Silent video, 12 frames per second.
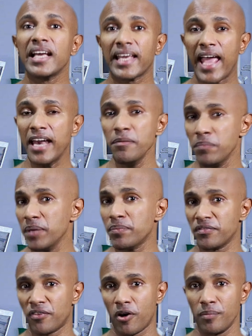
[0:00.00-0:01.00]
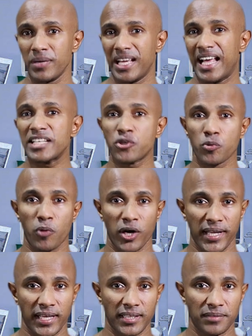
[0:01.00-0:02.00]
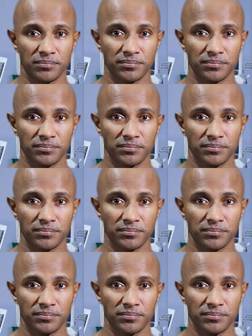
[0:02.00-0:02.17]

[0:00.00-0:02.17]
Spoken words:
can be performed as robotic.